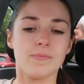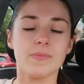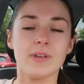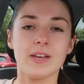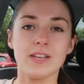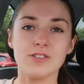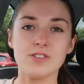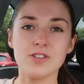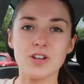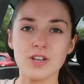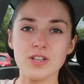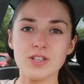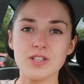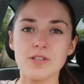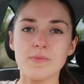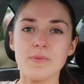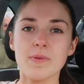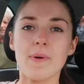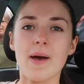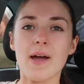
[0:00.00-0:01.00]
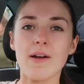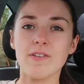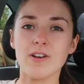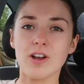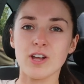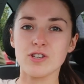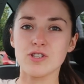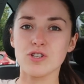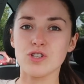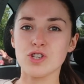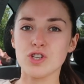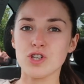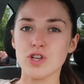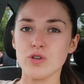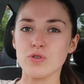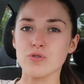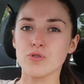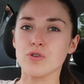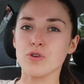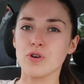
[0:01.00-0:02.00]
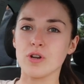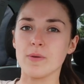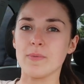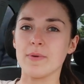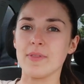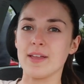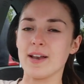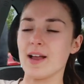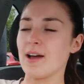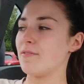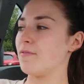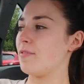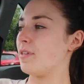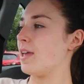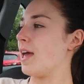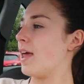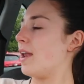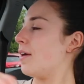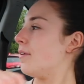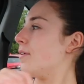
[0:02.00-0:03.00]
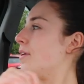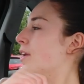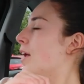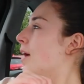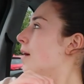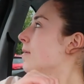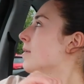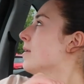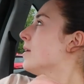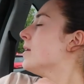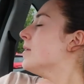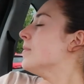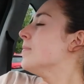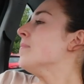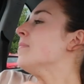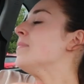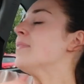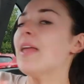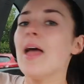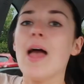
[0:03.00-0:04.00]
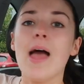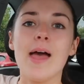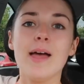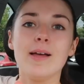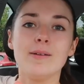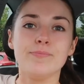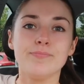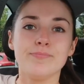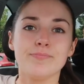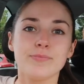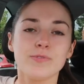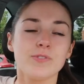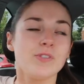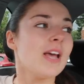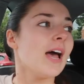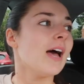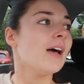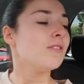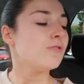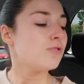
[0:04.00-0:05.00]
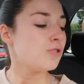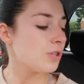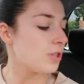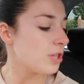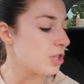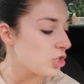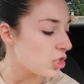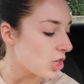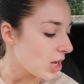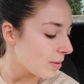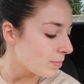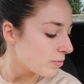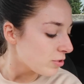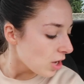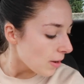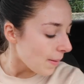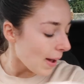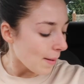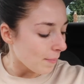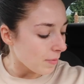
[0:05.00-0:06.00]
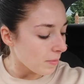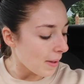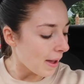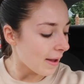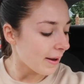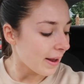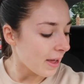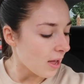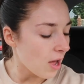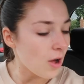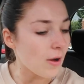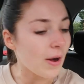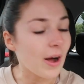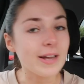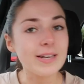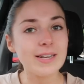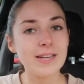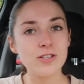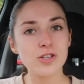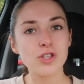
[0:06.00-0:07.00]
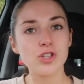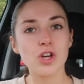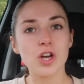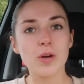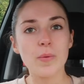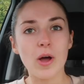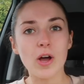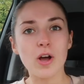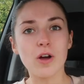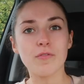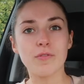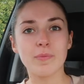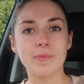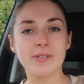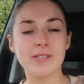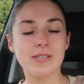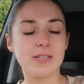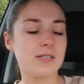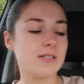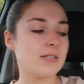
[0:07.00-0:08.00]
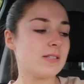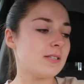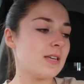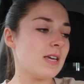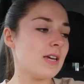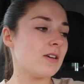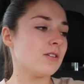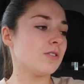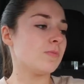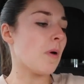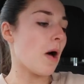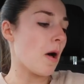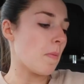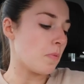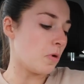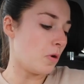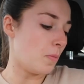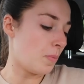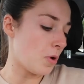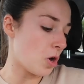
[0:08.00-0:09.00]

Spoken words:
It's nice to be wearing like such a neutral colour but then have the yellow, you know. So yeah, done the gym, so happy about it. Oh, I need to show you what I got from the Sis and Sinkers pop-up.